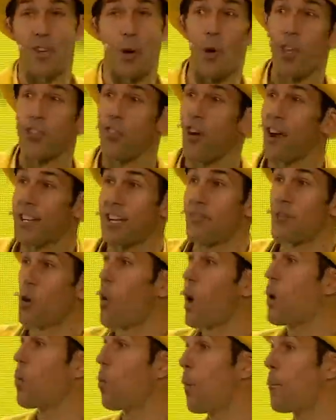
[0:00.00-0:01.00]
We thought giving
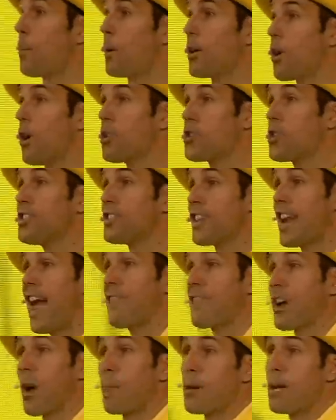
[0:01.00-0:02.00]
away whoopee cushions and
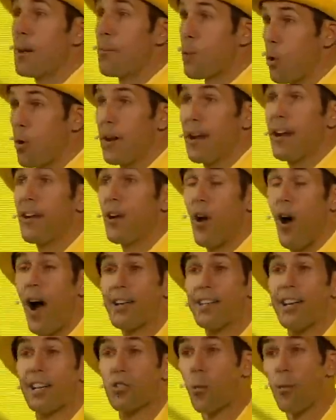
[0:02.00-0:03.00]
having a bean burrito in a
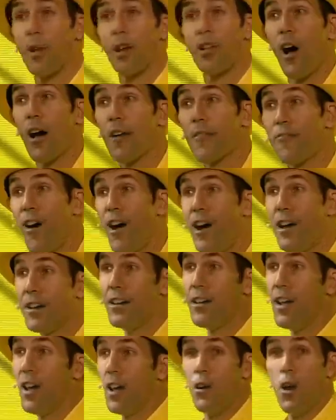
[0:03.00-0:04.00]
contest would be a lot of fun.
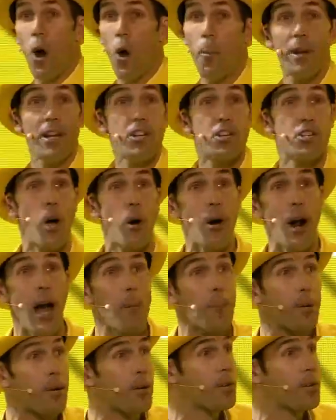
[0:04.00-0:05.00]
Nobody showed up.